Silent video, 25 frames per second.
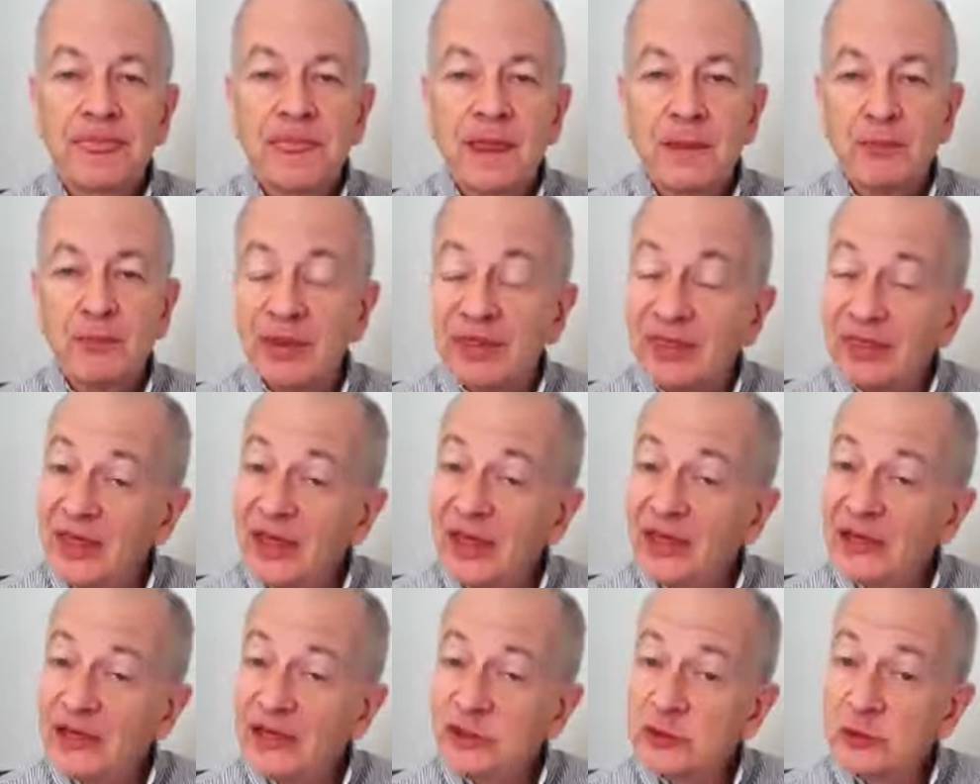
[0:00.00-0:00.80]
But
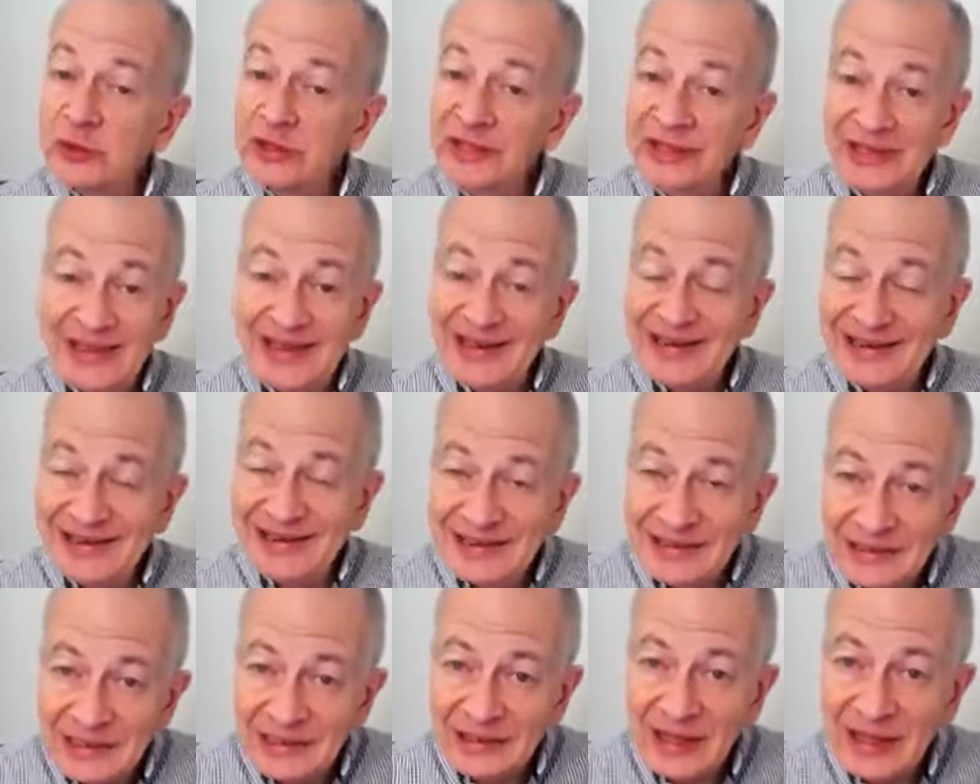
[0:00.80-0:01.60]
then as we get
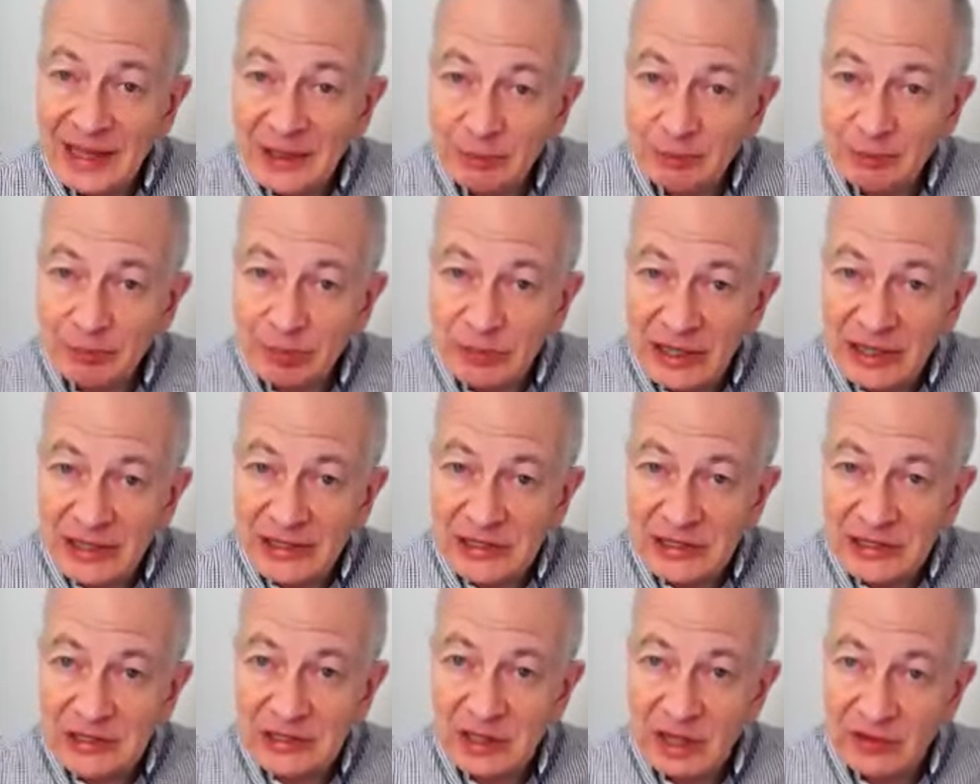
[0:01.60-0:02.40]
into that
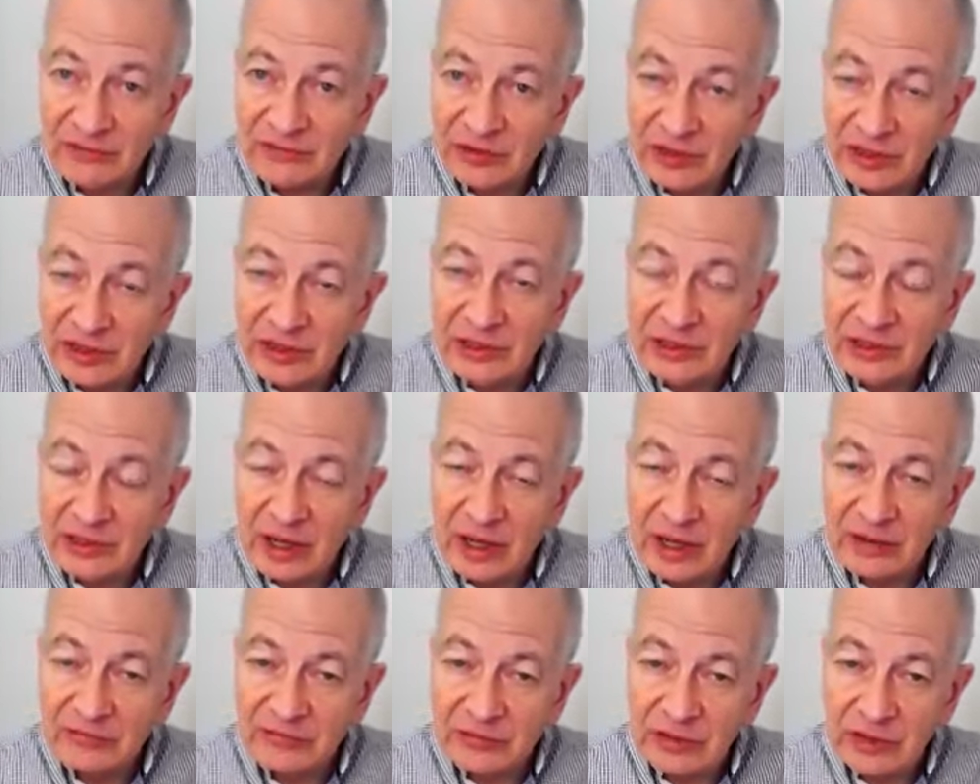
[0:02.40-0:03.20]
place of
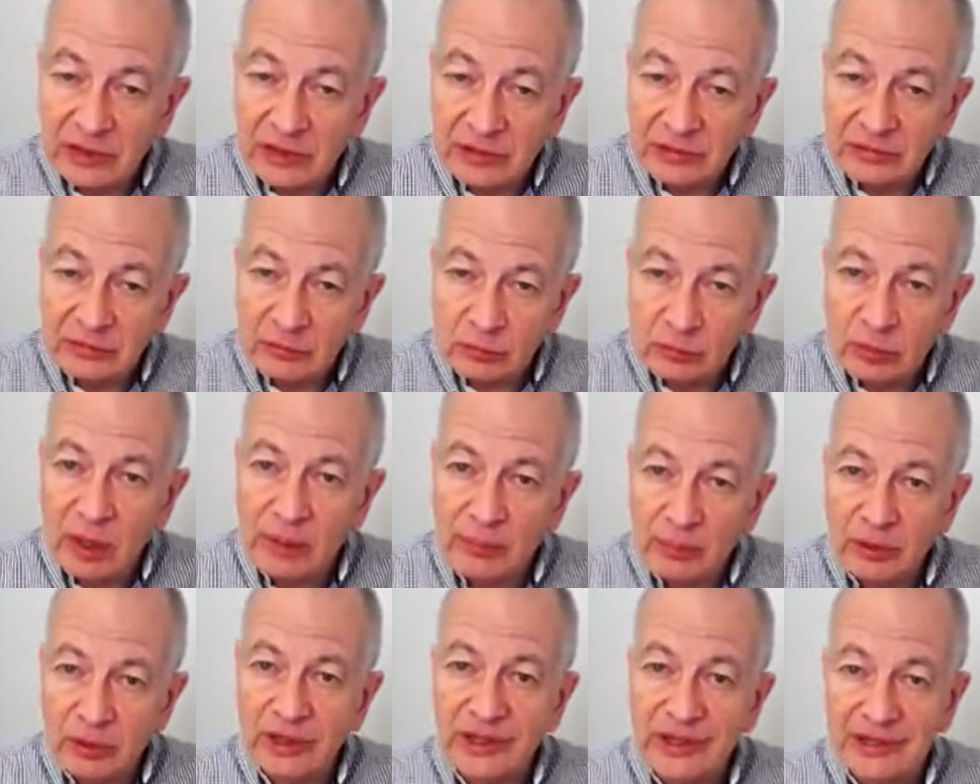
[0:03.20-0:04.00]
the
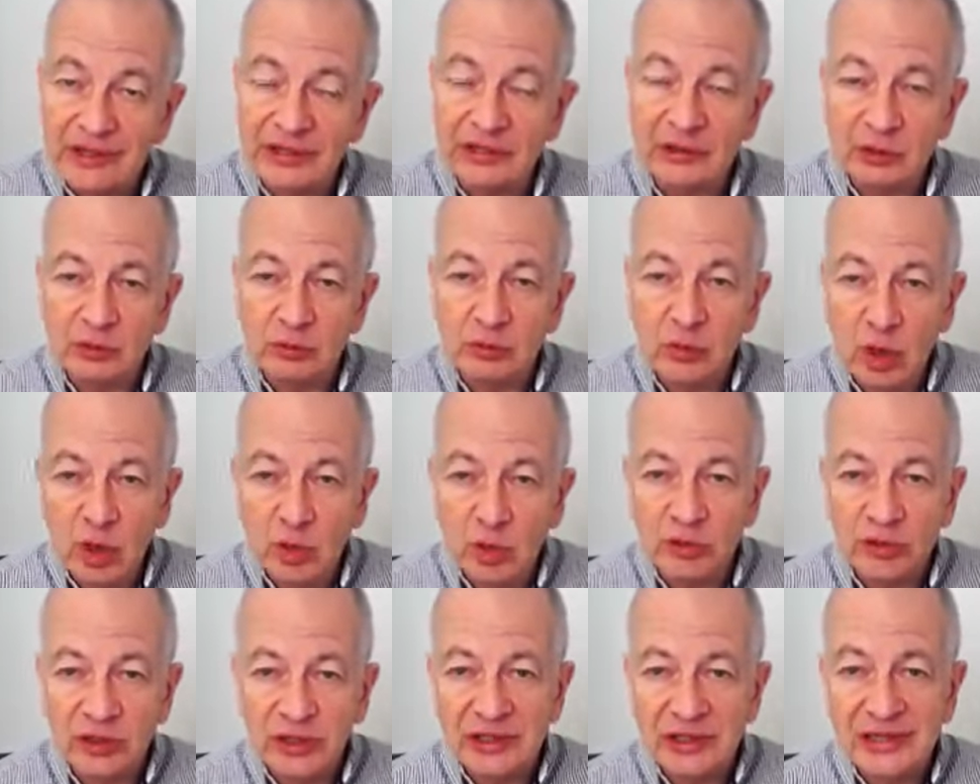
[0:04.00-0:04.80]
rubber hitting the
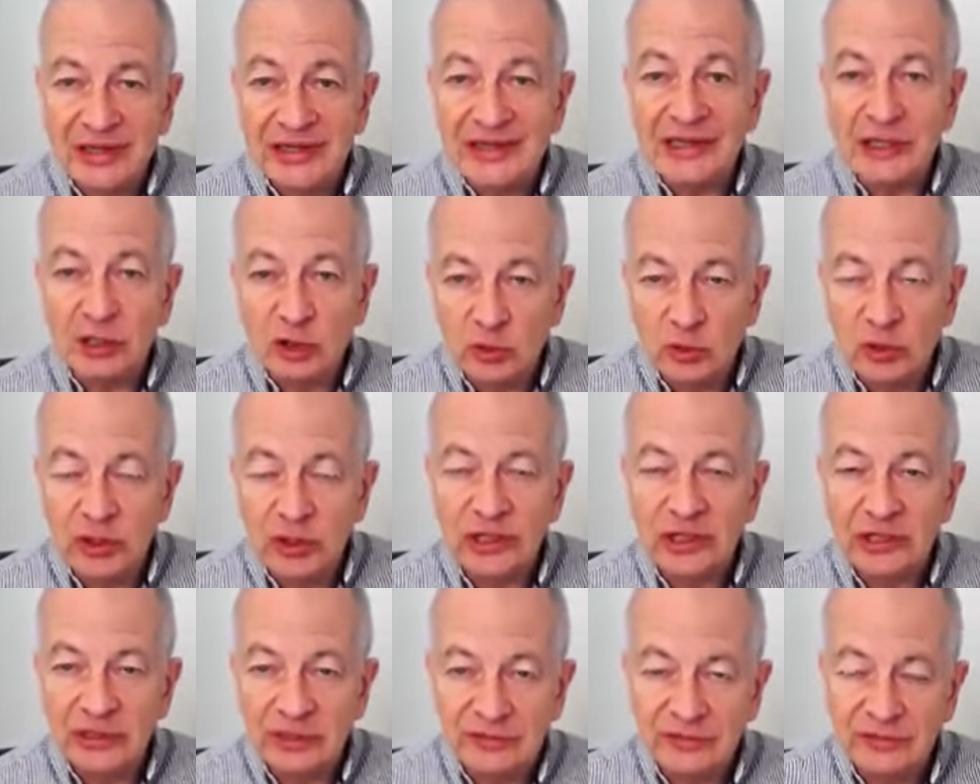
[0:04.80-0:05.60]
road, the
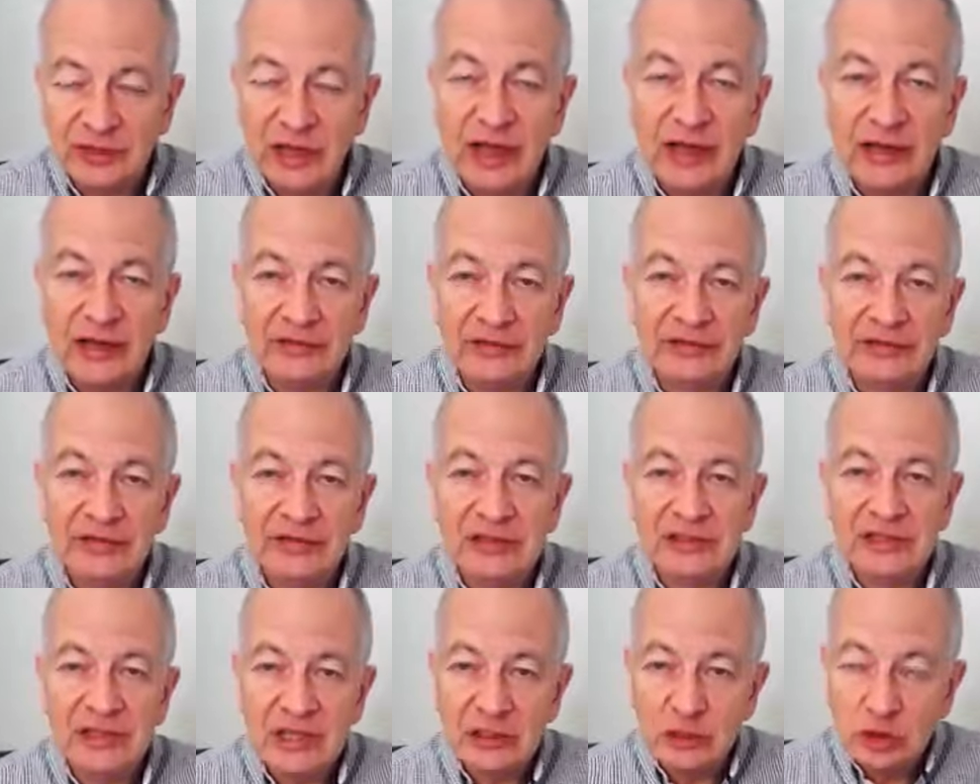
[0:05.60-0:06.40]
nitty-gritty of life, he
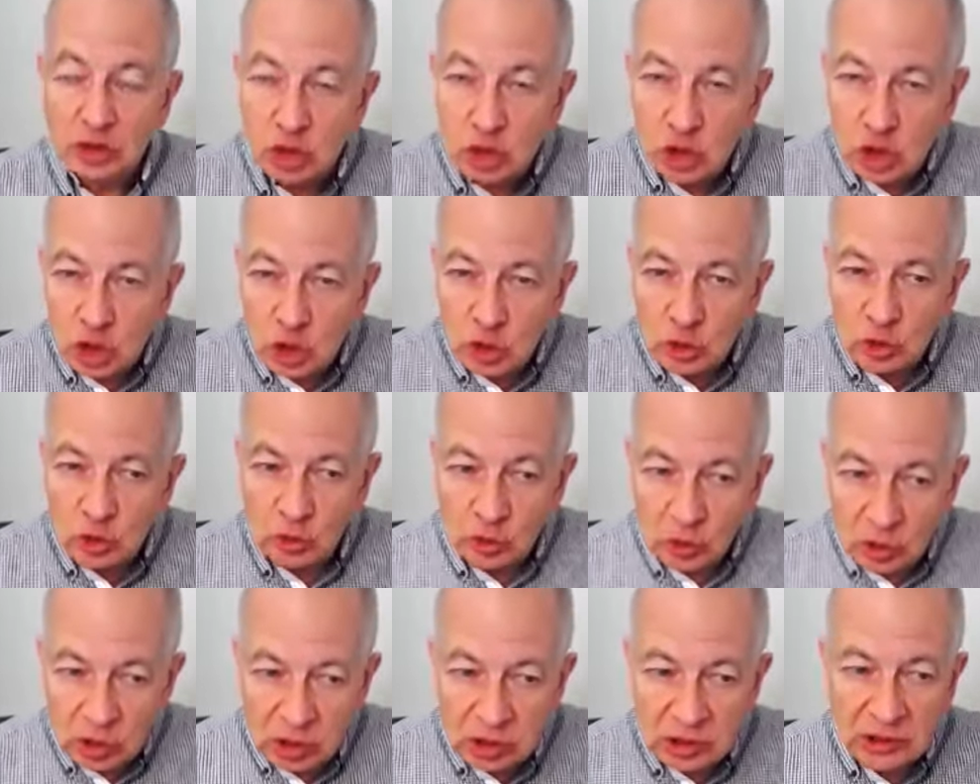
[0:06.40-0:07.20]
says, you